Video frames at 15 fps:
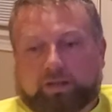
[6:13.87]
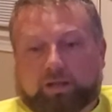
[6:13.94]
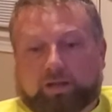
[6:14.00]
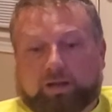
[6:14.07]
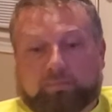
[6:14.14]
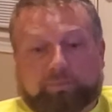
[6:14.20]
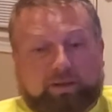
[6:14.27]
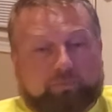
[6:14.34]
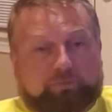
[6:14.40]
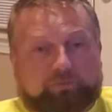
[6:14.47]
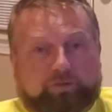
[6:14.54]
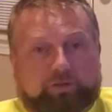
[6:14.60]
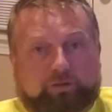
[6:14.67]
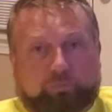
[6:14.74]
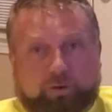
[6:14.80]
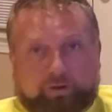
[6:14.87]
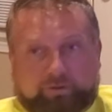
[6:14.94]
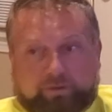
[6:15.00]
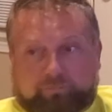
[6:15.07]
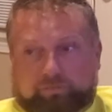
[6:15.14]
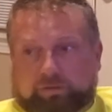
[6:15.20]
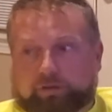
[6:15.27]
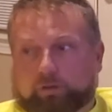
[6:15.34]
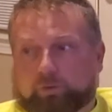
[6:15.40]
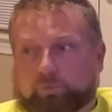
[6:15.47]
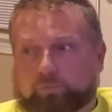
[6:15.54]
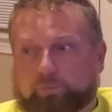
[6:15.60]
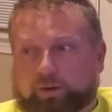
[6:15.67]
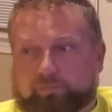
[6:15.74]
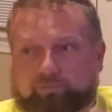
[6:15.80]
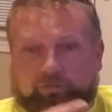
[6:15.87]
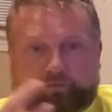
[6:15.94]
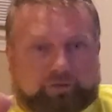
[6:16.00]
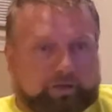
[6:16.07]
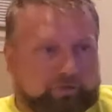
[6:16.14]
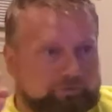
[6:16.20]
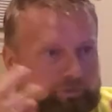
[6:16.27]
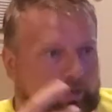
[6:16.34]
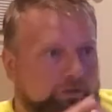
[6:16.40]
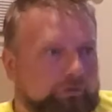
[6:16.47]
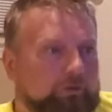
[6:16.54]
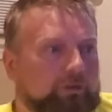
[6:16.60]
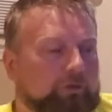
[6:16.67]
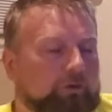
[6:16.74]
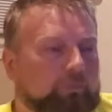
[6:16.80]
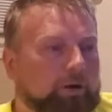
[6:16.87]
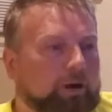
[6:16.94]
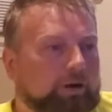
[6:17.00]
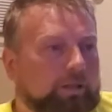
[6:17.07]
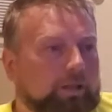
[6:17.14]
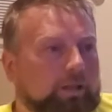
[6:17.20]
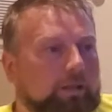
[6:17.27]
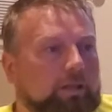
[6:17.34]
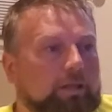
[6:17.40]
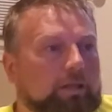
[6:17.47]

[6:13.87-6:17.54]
But I would say you want to definitely go with whatever is kind of standard in your market.